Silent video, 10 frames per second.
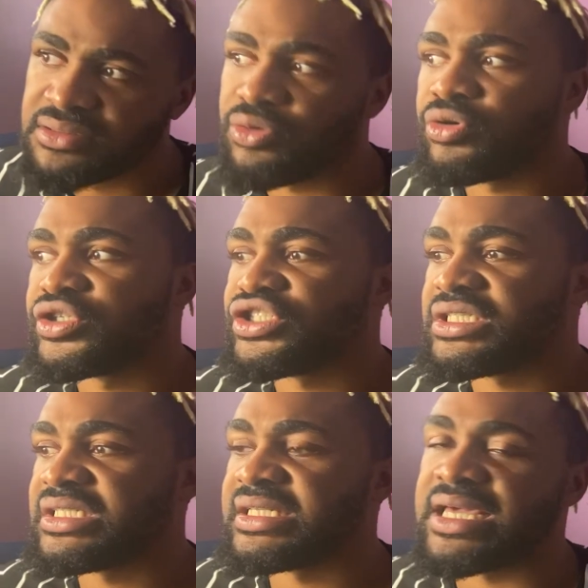or
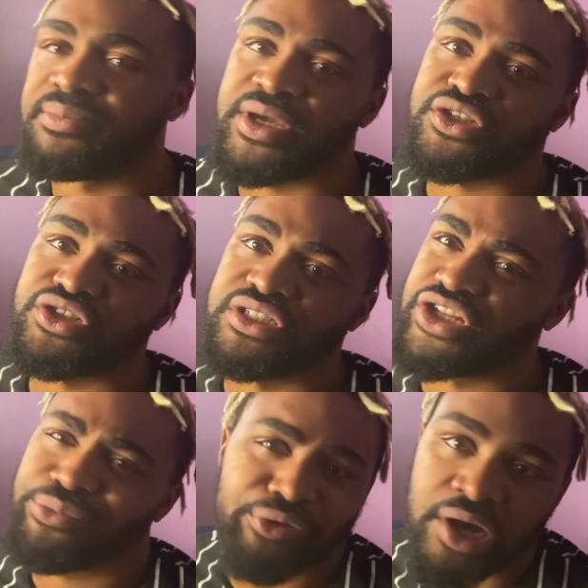just to take pictures in
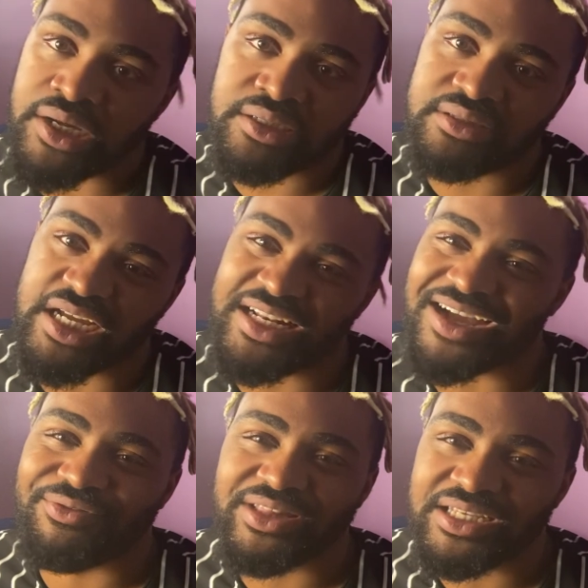their bra and
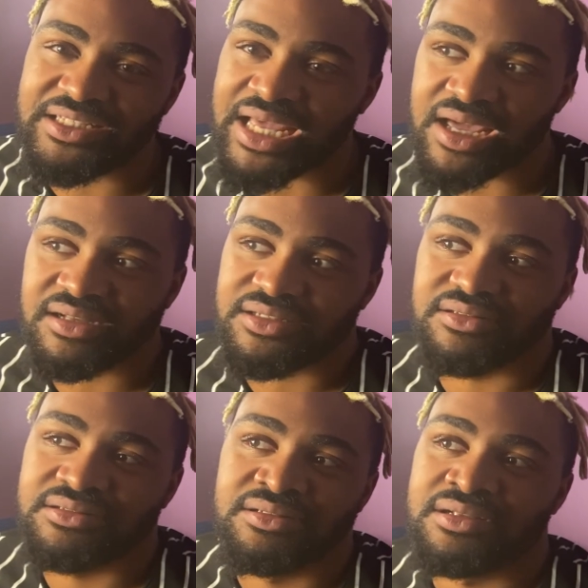not really like
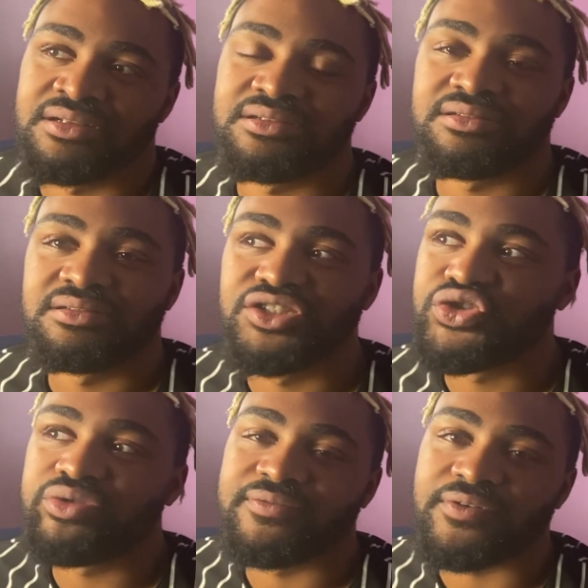
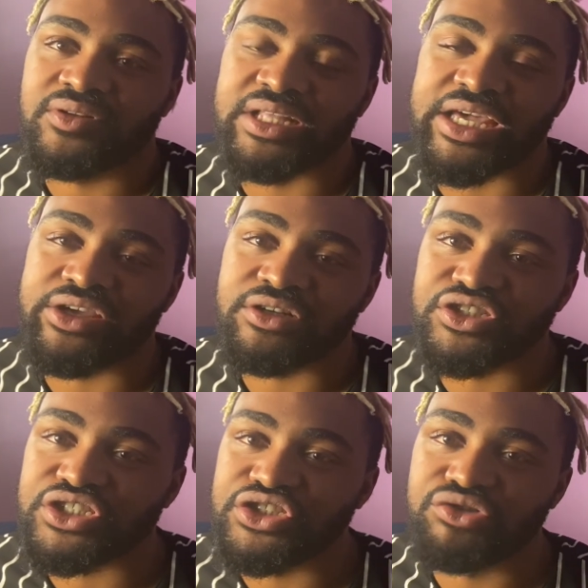do the full thing. You're
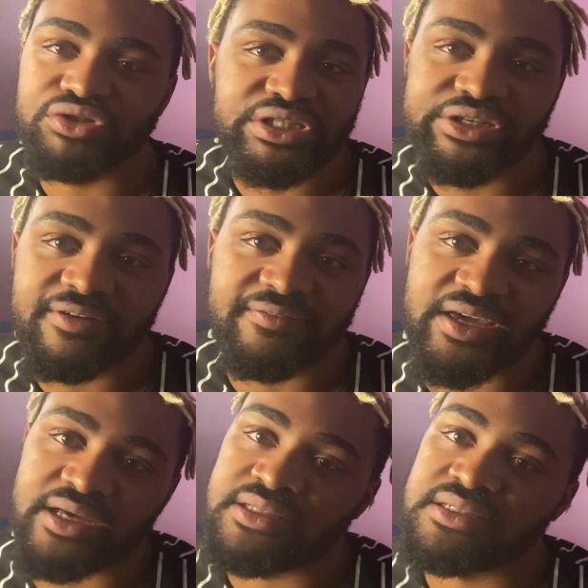just using your
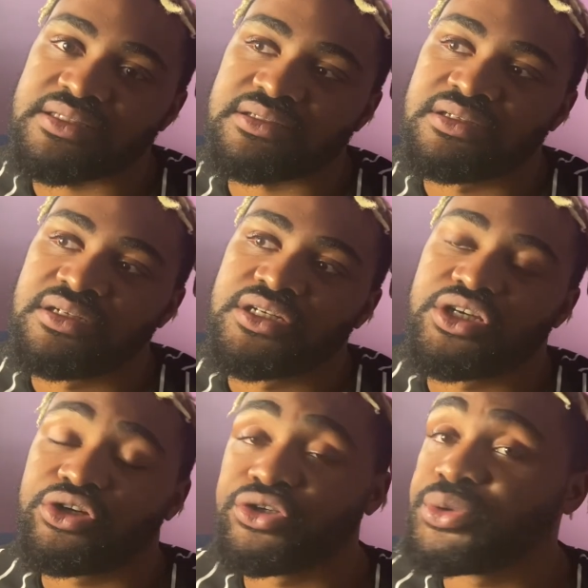fans.
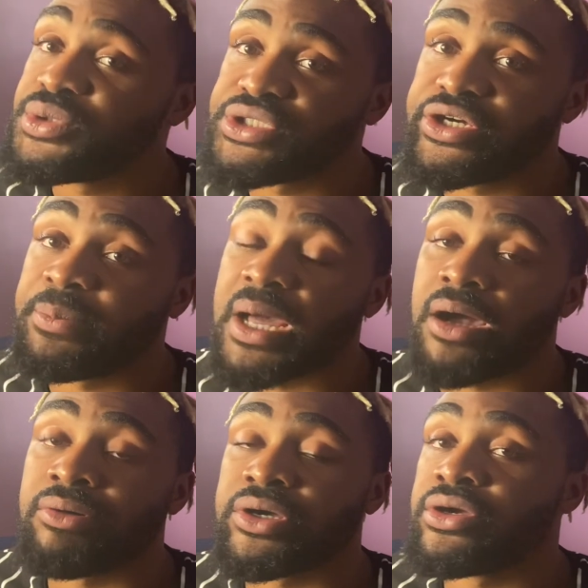You're using your
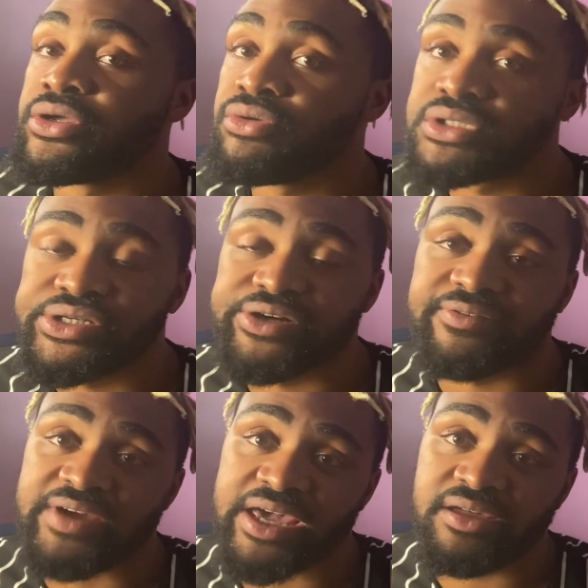power. You're using your
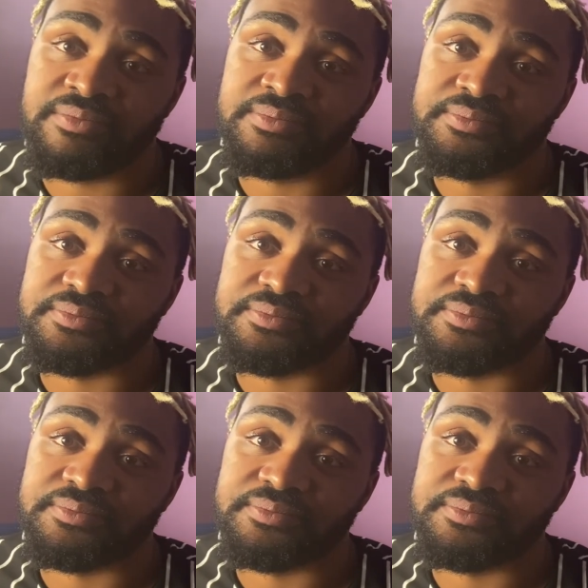fame.